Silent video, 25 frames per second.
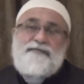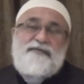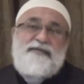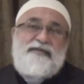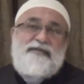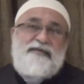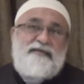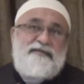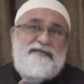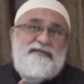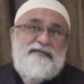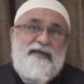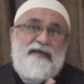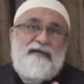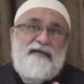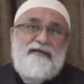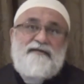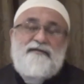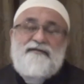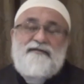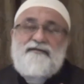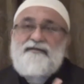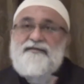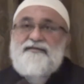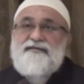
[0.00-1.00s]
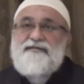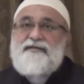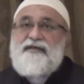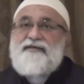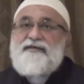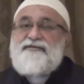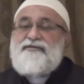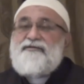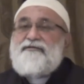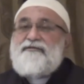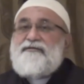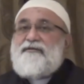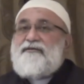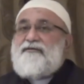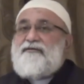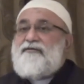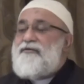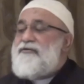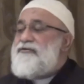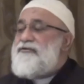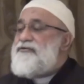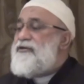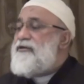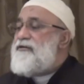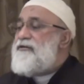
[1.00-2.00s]
detailed discussion that
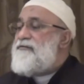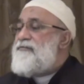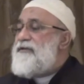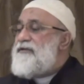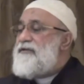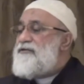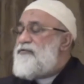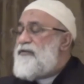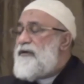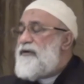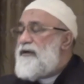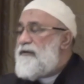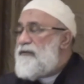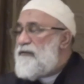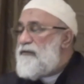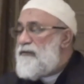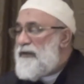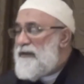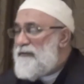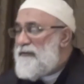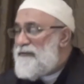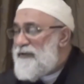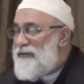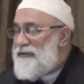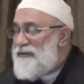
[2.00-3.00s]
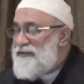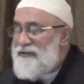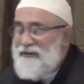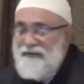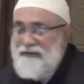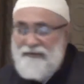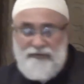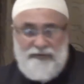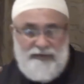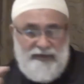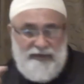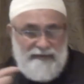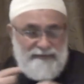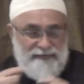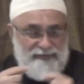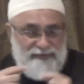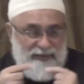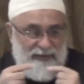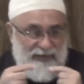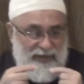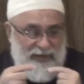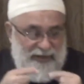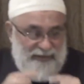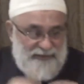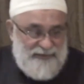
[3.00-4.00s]
goes on between one person who comes
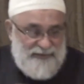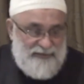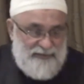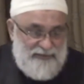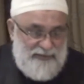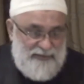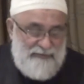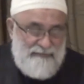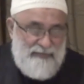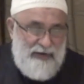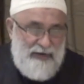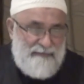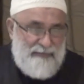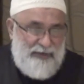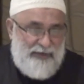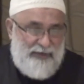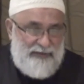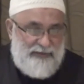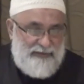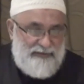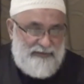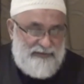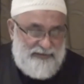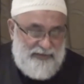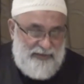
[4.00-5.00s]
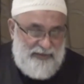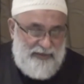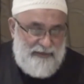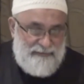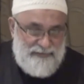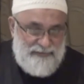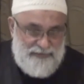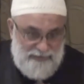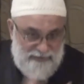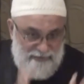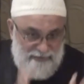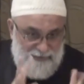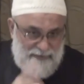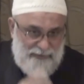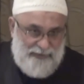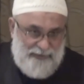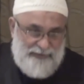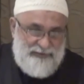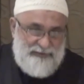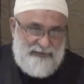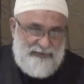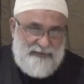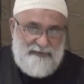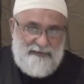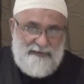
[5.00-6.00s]
and asks Imam alayhi salam certain
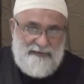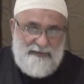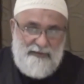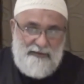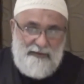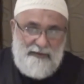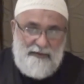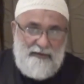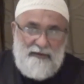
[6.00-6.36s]
questions.